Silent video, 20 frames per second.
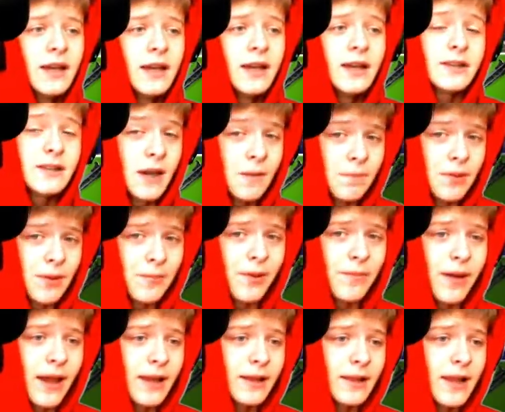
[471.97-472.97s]
Some people
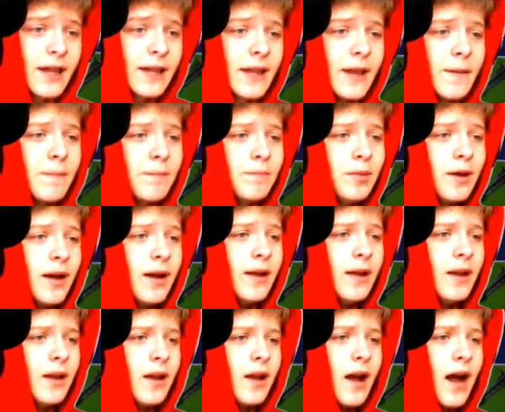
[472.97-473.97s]
might like it, but
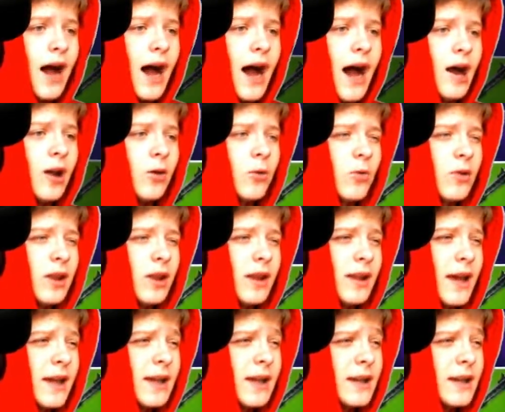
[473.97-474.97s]
I don't really
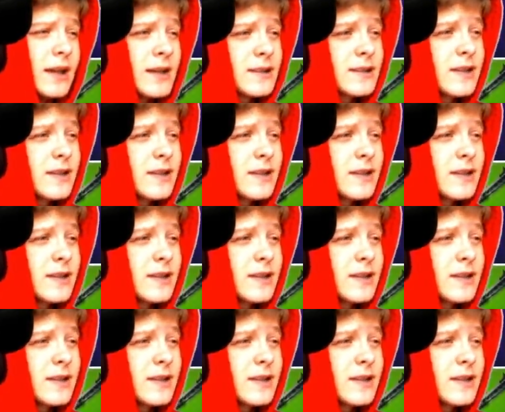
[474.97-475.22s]
like it because the